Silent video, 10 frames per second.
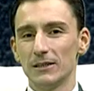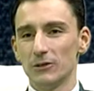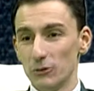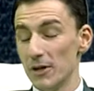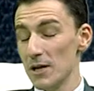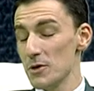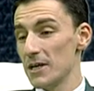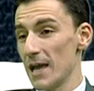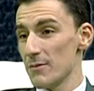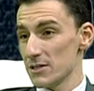You really
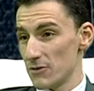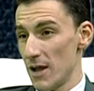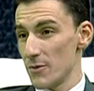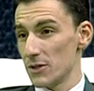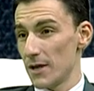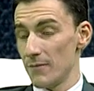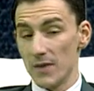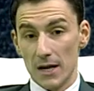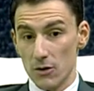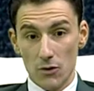became a celebrity up
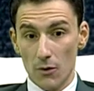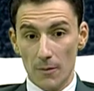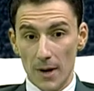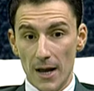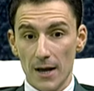there, you know,